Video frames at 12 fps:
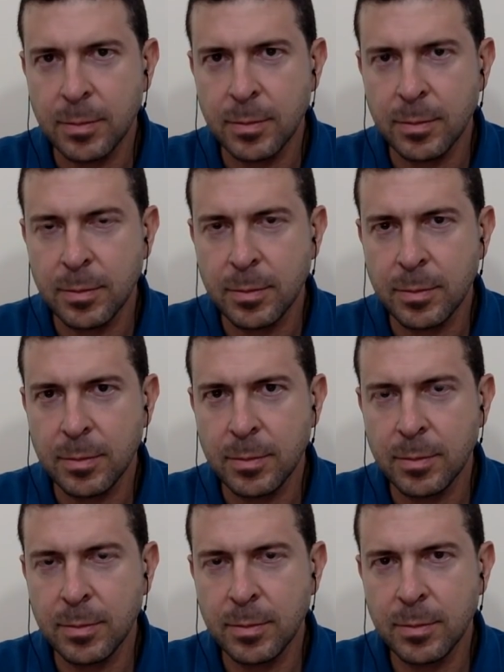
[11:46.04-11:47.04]

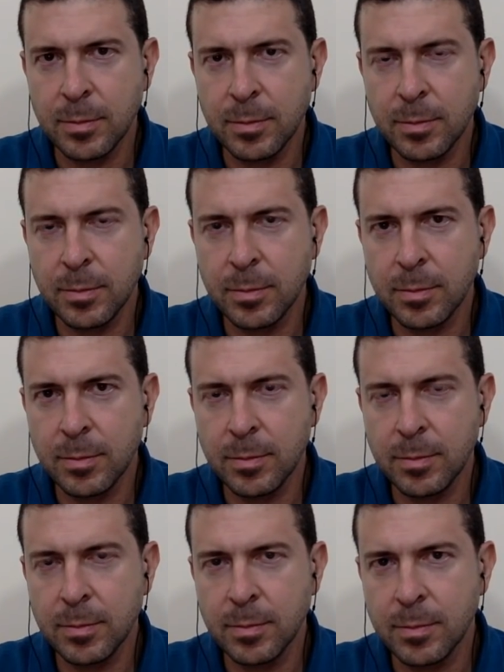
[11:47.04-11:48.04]

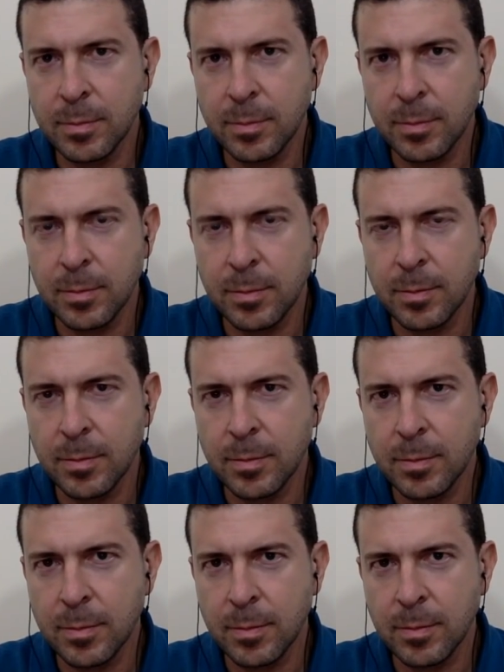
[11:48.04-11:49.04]

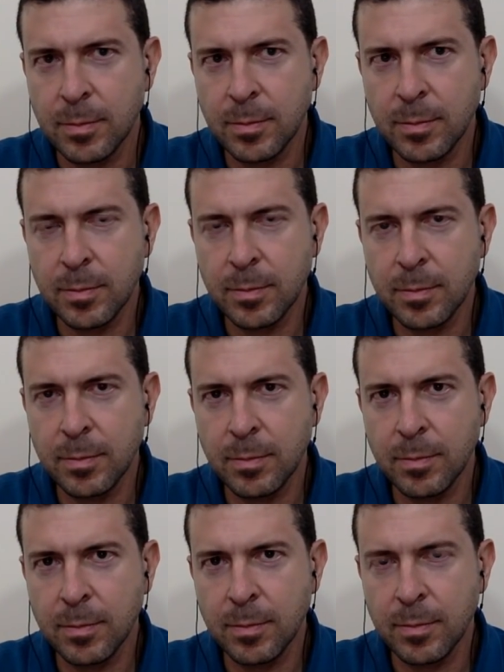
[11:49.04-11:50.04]

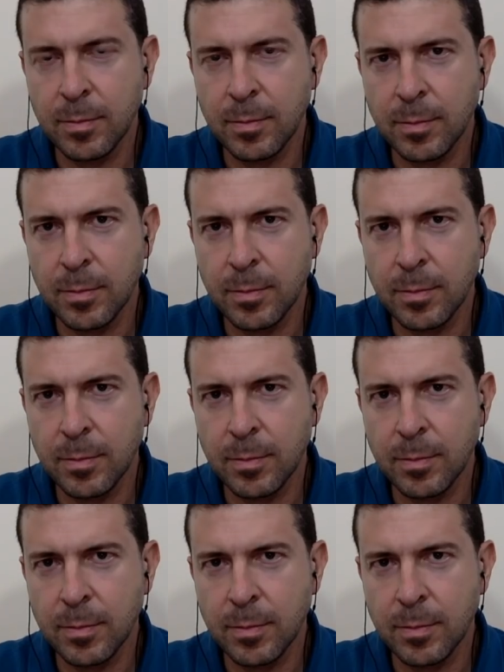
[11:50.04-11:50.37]
(not speaking)